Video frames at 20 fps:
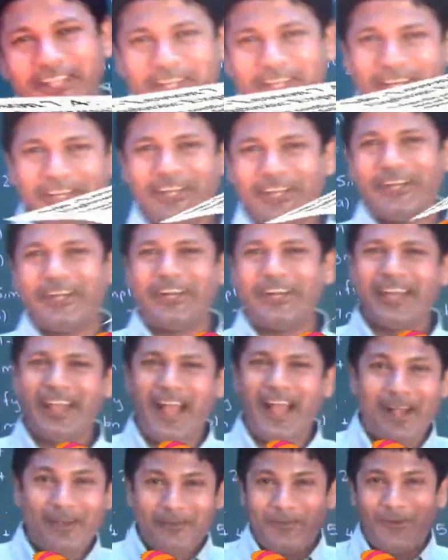Good.
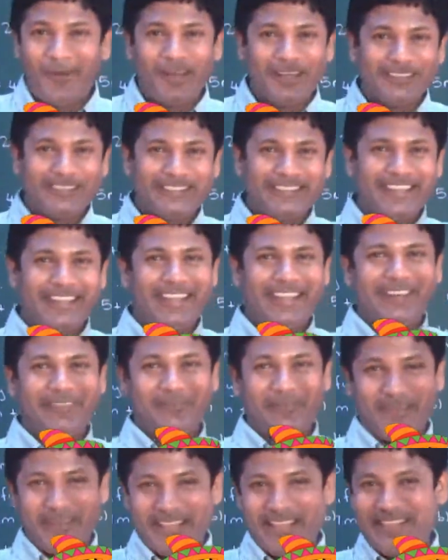How was
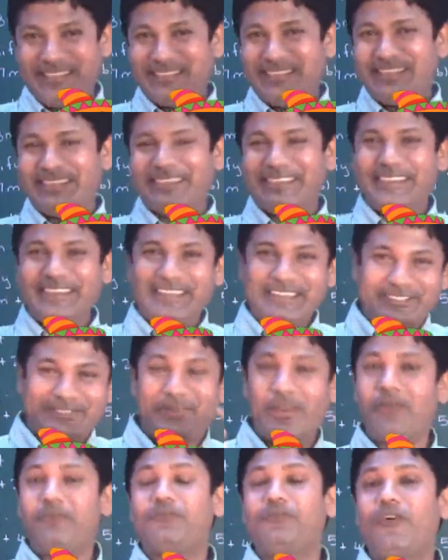it? Pretty easy, isn't it?
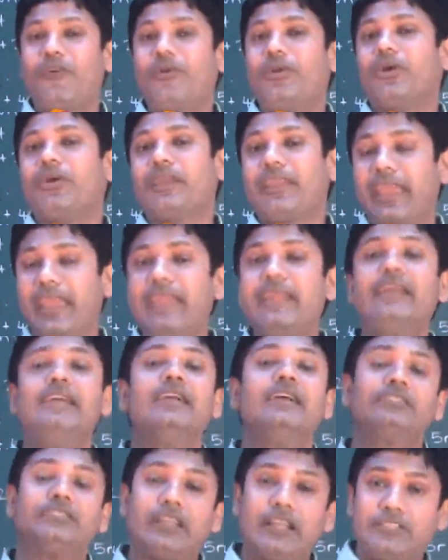Straightforward, okay?
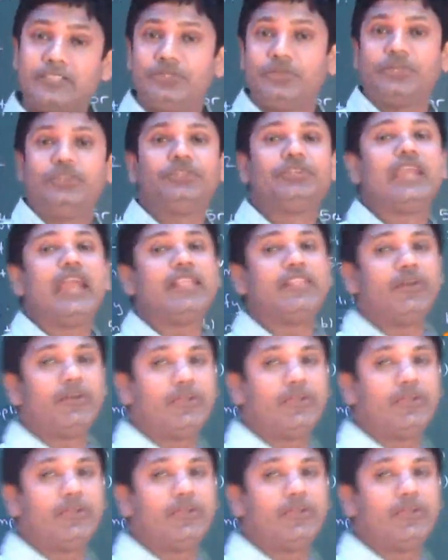So let's do it together,